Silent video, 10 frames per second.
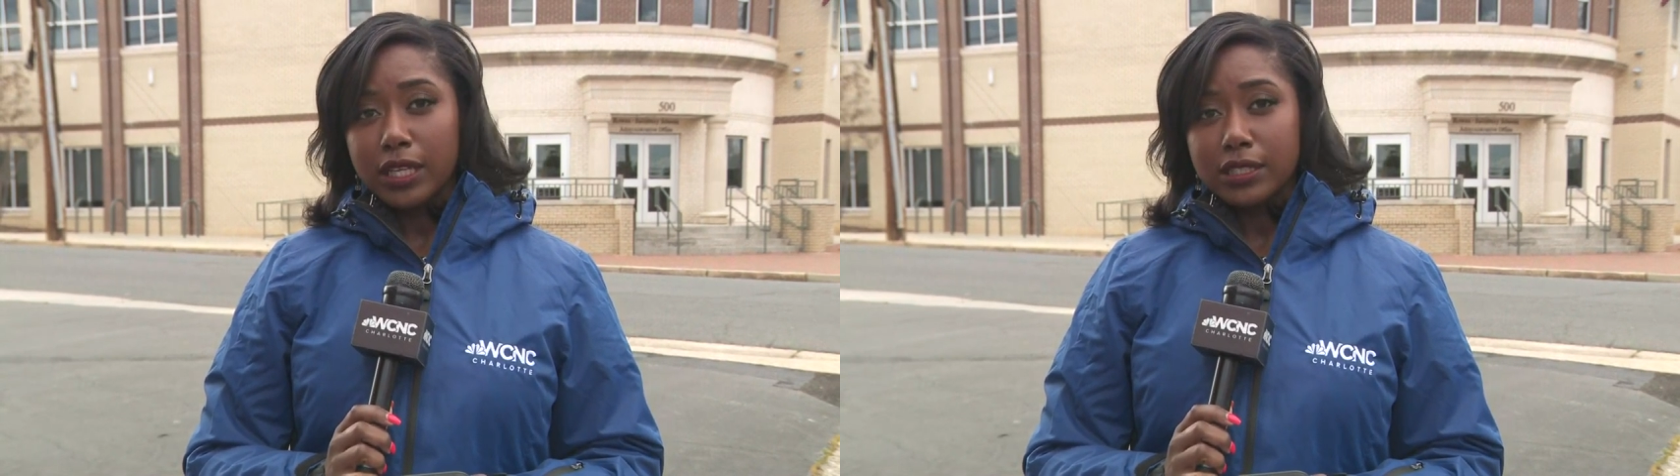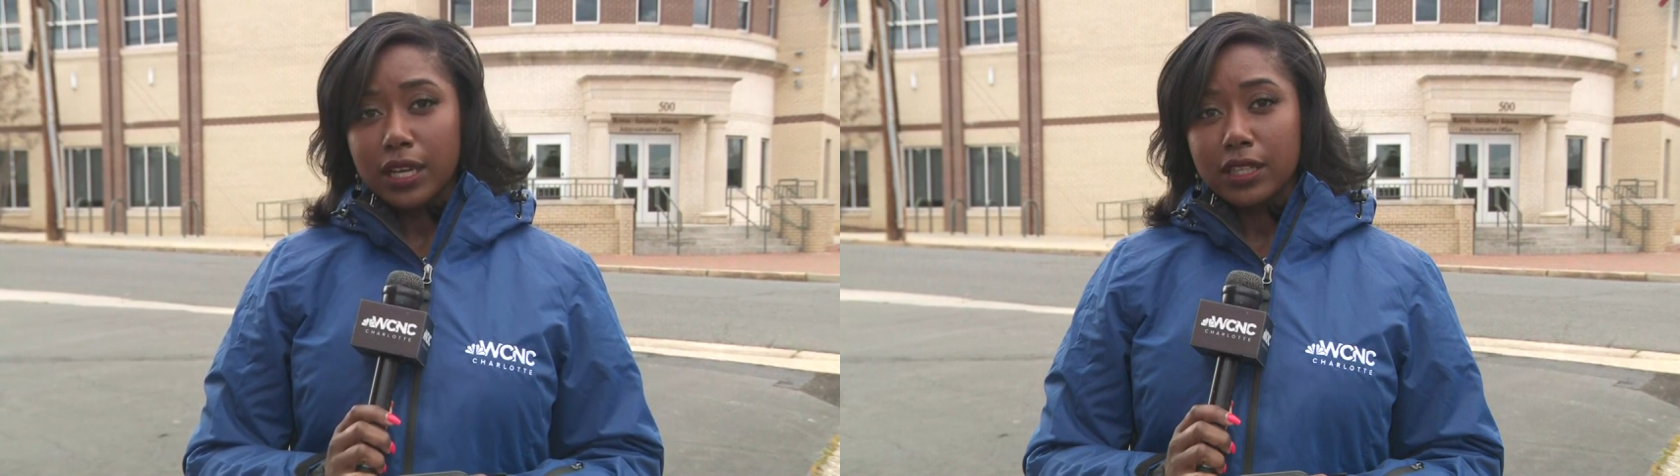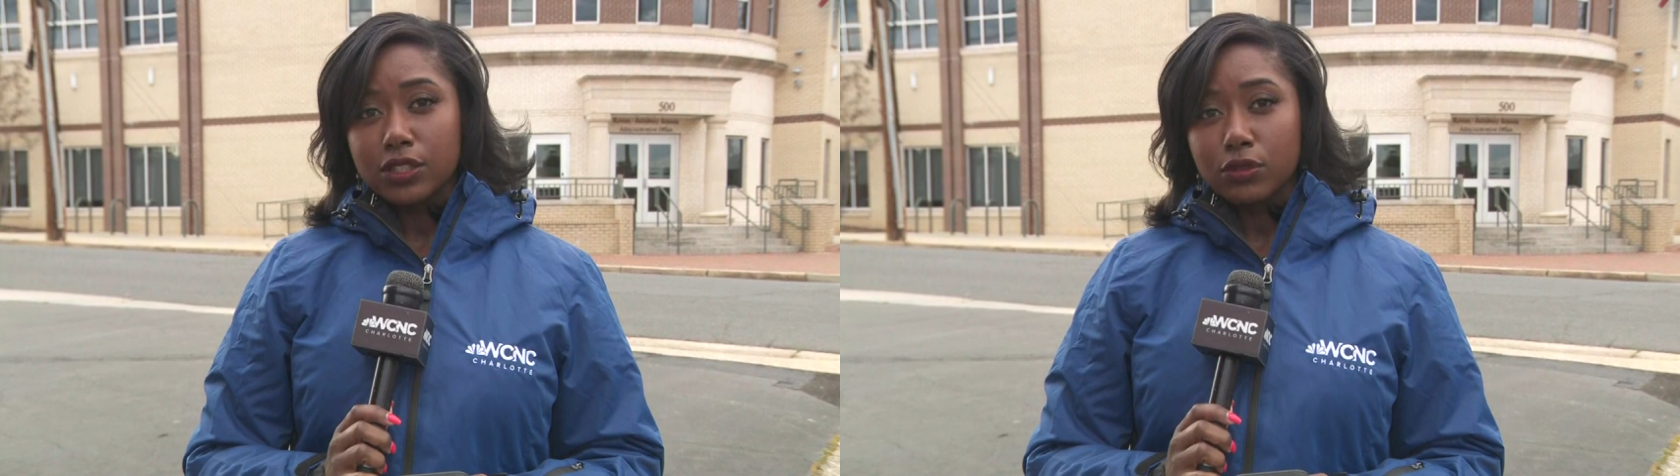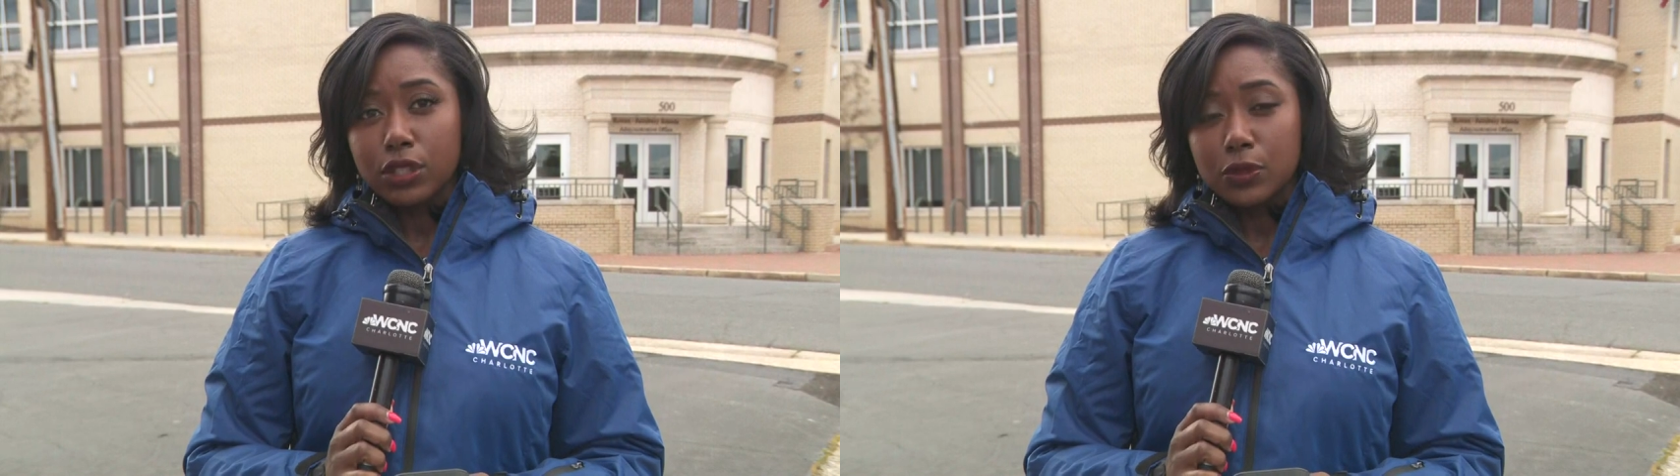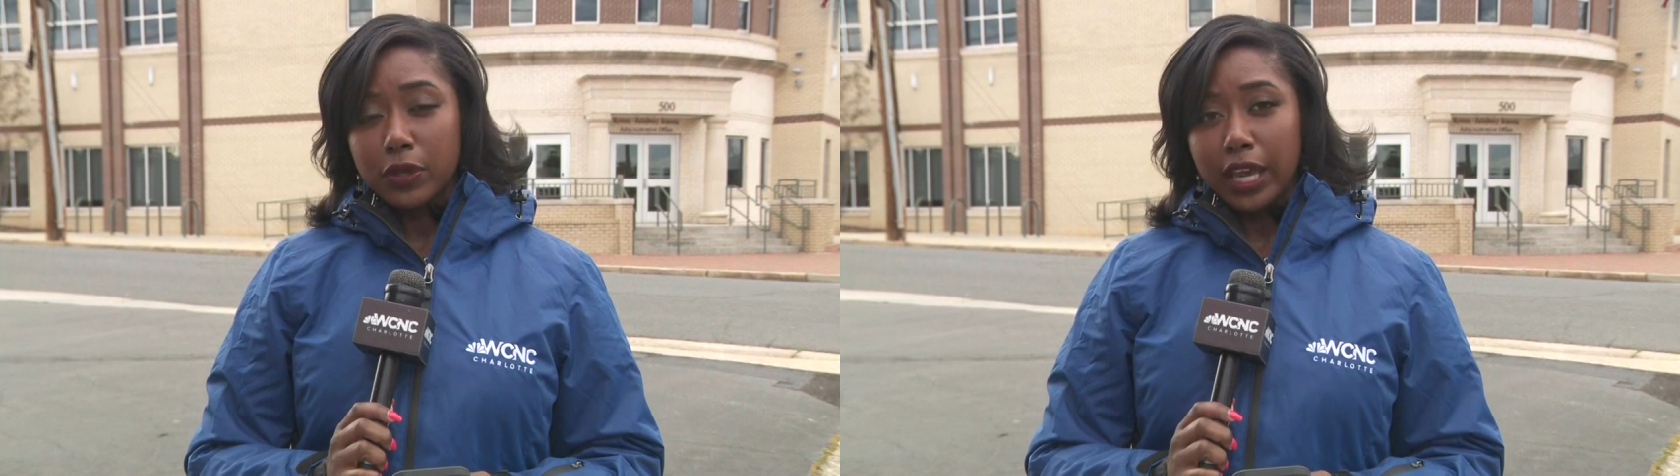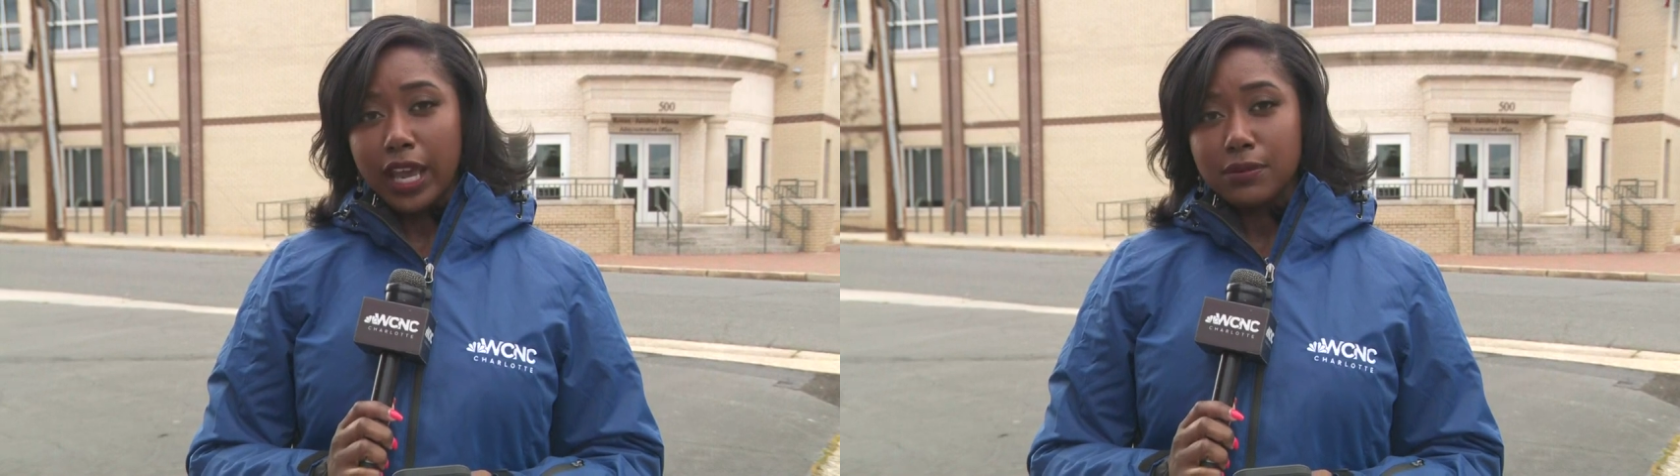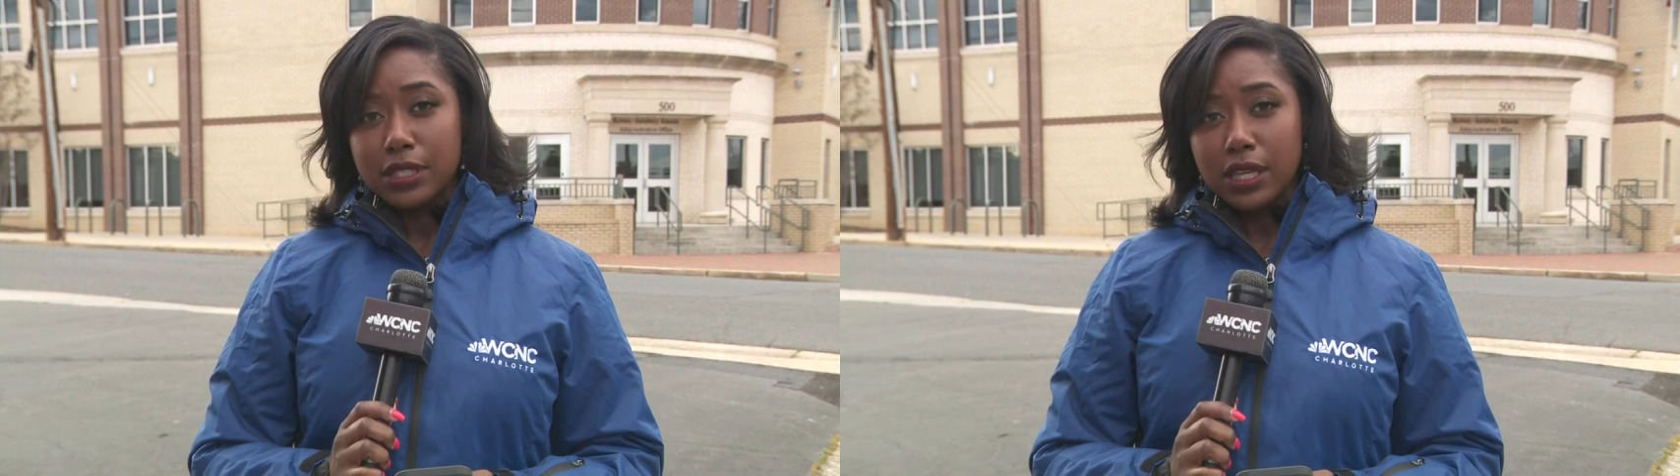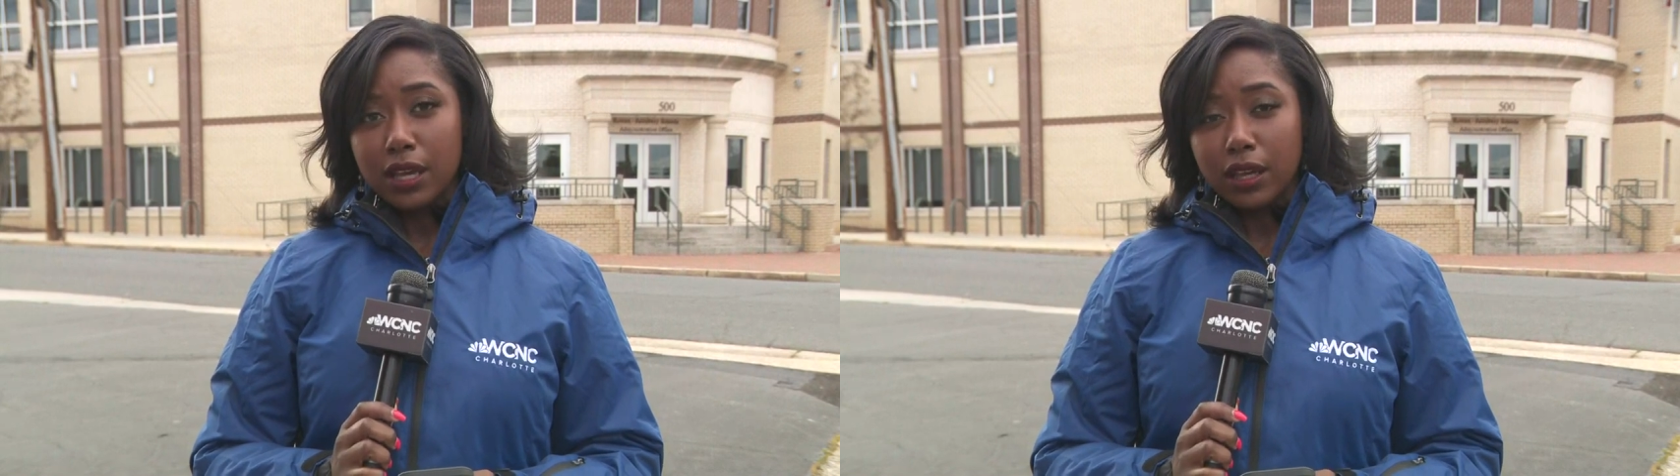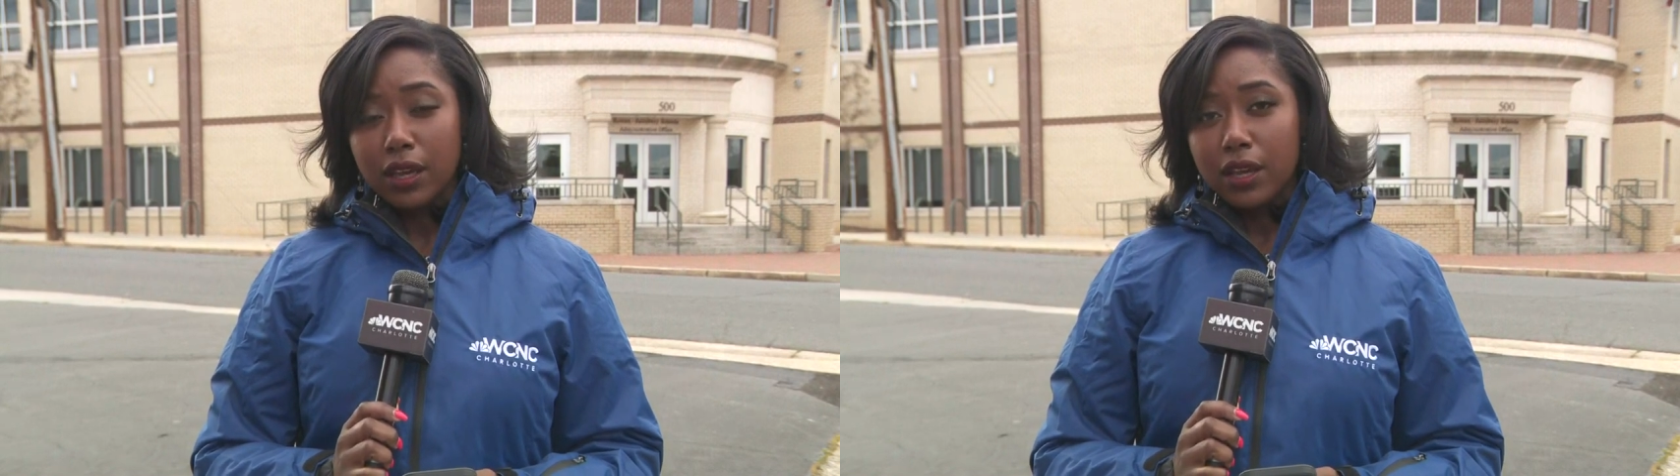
they say the students became sick.